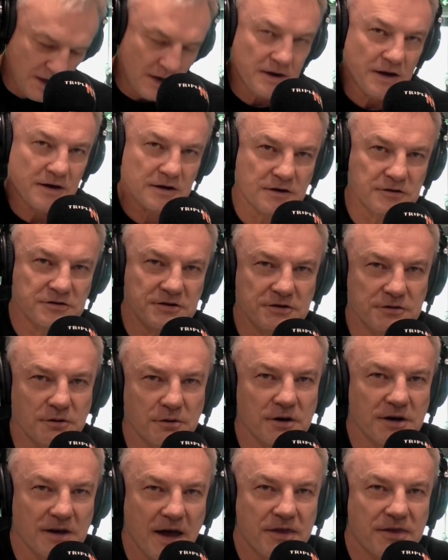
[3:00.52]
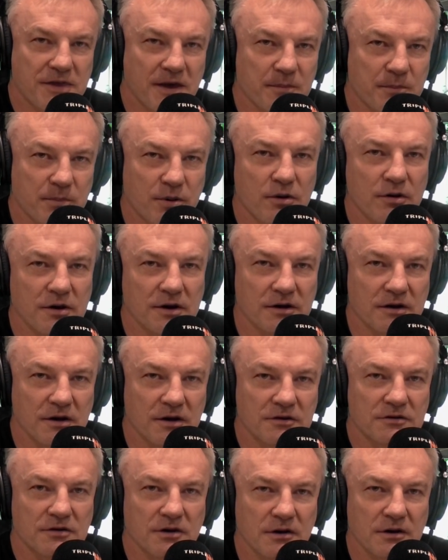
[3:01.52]
No, because he's already at that point.
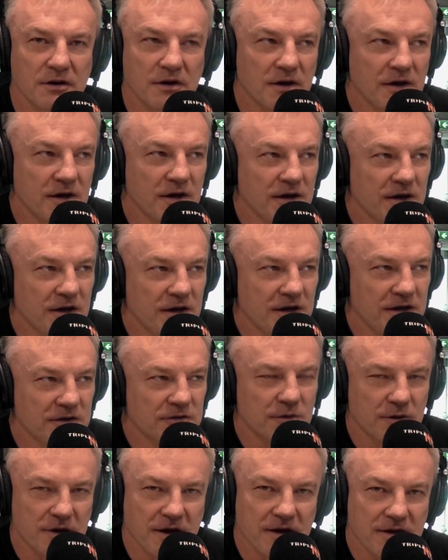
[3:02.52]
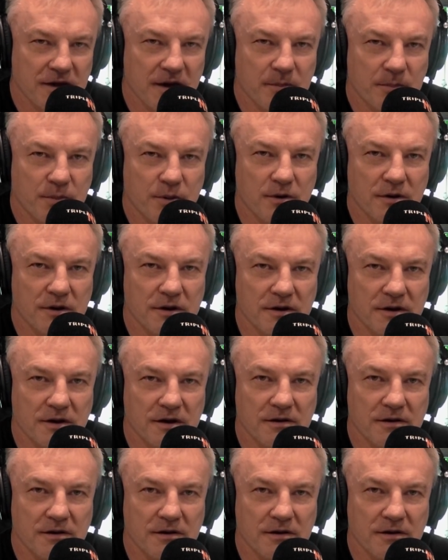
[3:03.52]
He's already at that point.